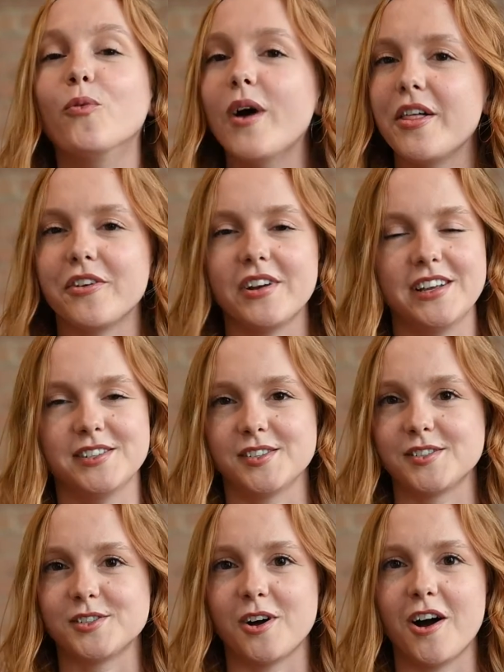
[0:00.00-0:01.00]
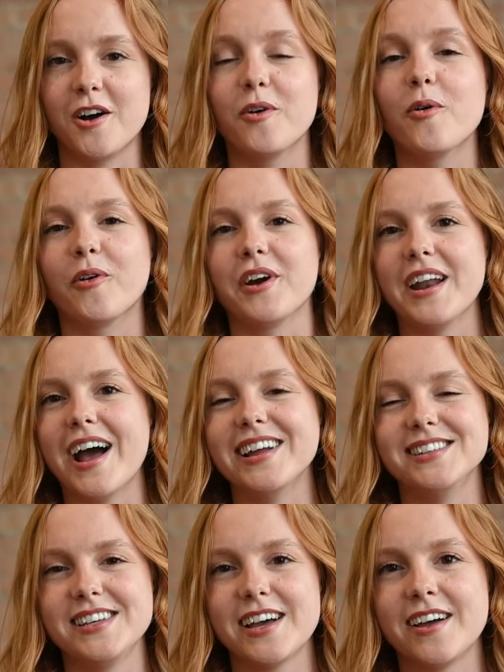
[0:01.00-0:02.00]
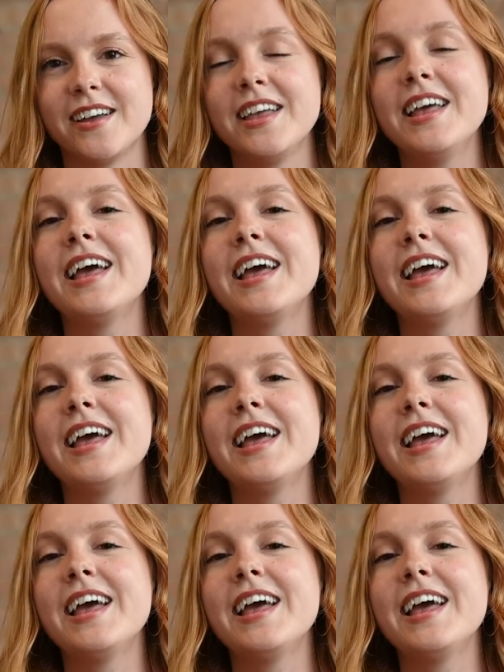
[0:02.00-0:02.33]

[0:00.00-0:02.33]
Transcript: whether it is a song or an idea.